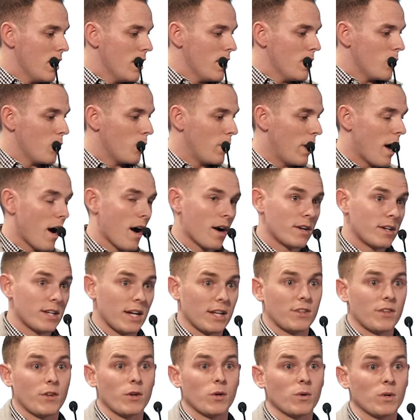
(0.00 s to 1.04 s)
we are
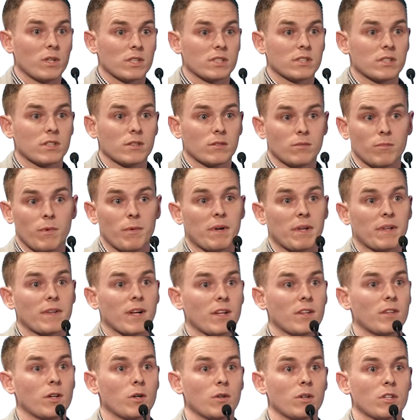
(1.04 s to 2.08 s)
tattooless. We went
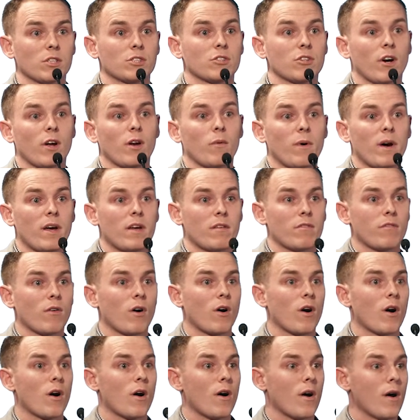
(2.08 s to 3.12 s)
tattooless straight away
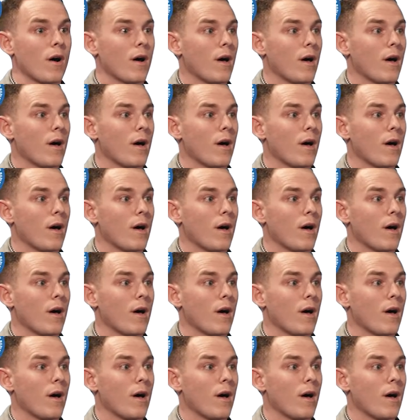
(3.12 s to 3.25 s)
for